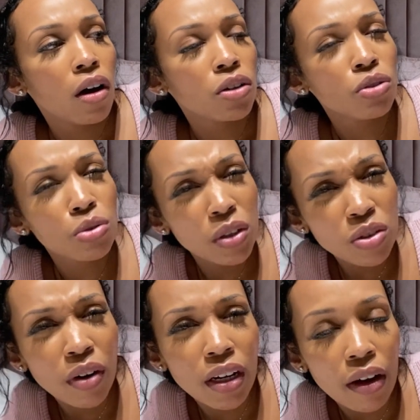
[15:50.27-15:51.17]
Do twins
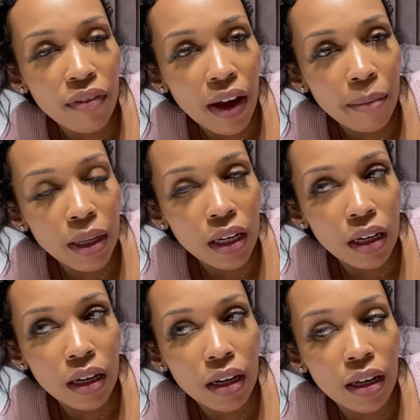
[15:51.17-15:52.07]
run in your family?
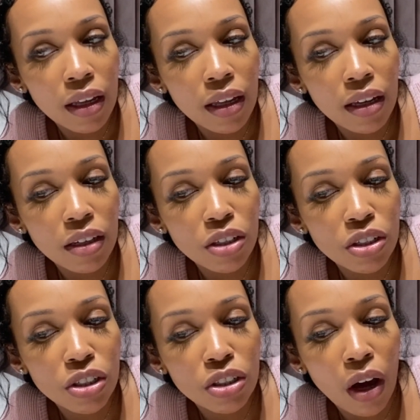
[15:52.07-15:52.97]

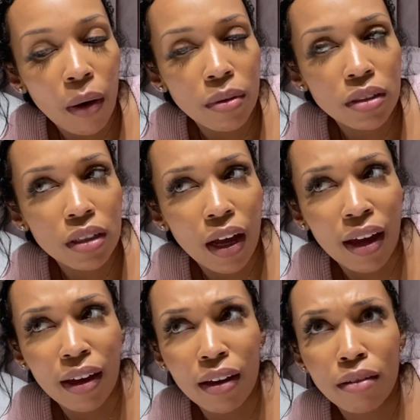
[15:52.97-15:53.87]
So I was
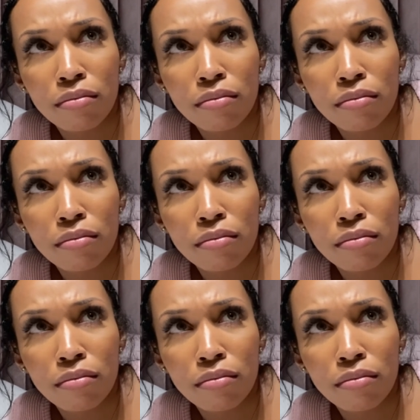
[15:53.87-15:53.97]
like,